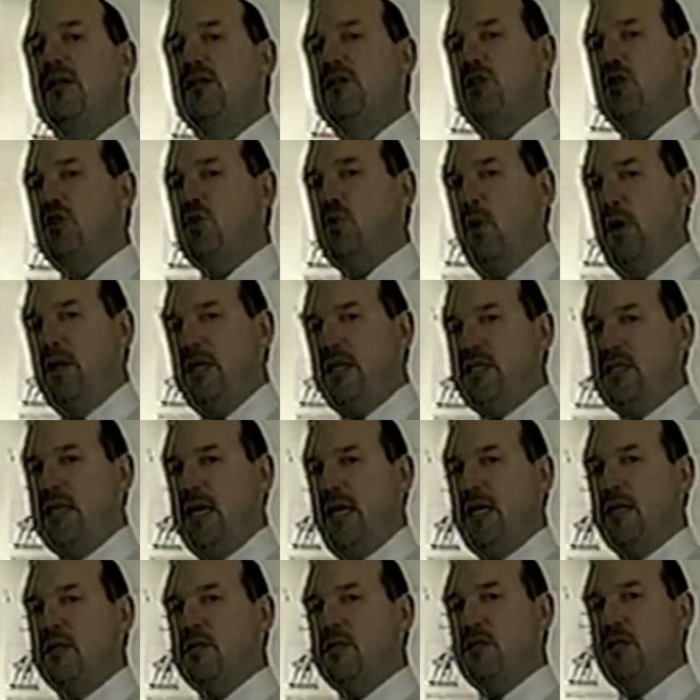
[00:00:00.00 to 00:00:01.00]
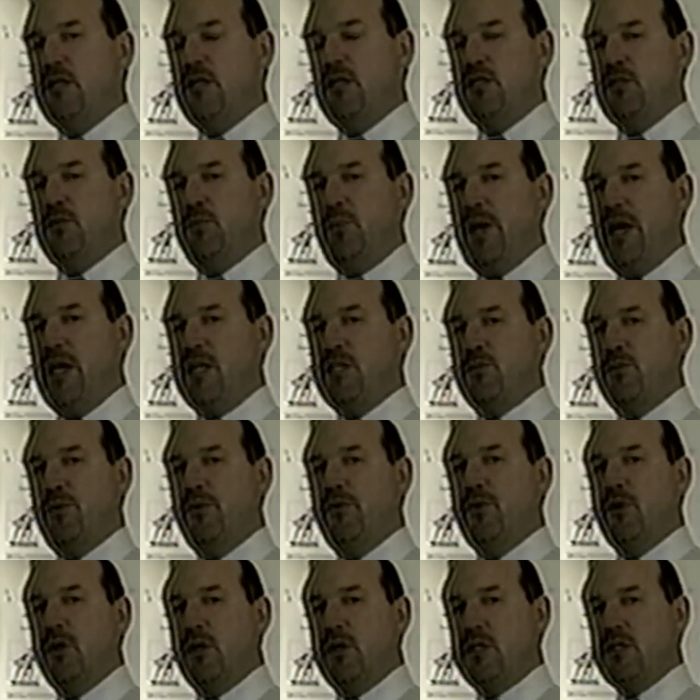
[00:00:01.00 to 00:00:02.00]
to 20 seconds, see a spasm
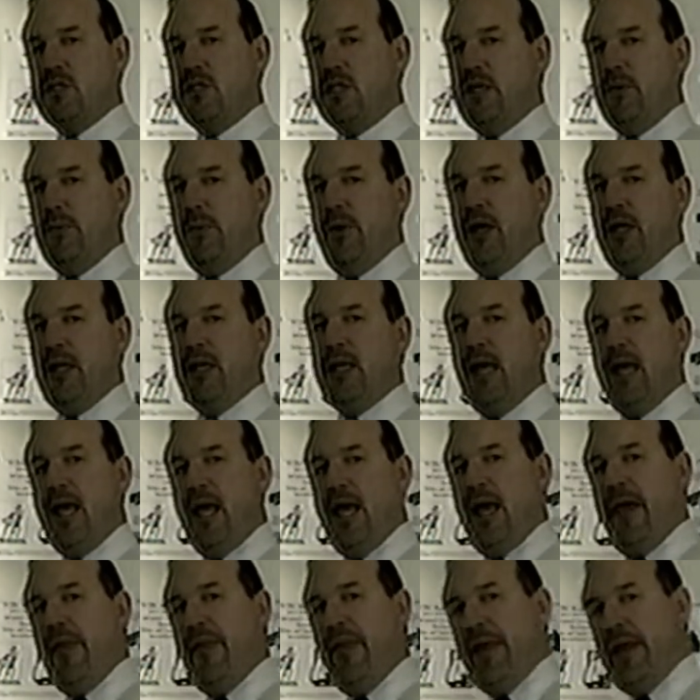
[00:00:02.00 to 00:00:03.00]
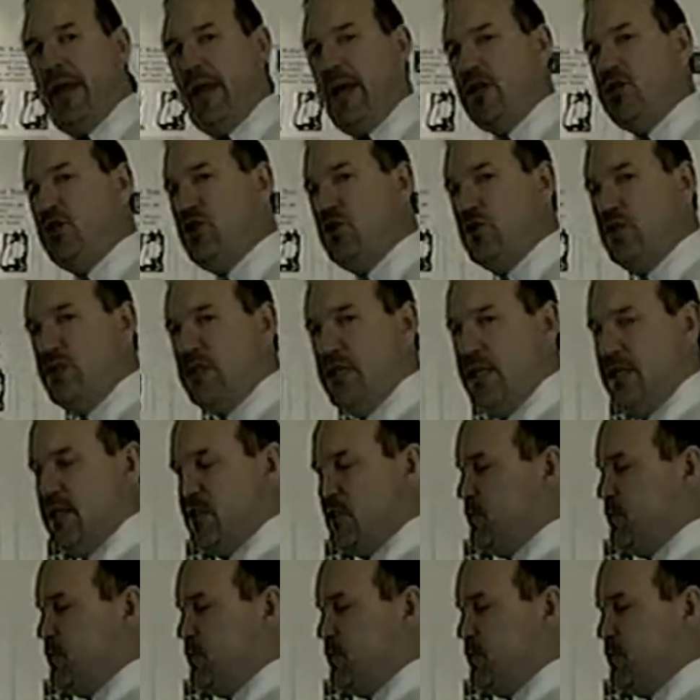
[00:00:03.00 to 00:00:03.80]
if you're going to see one. And then as you see the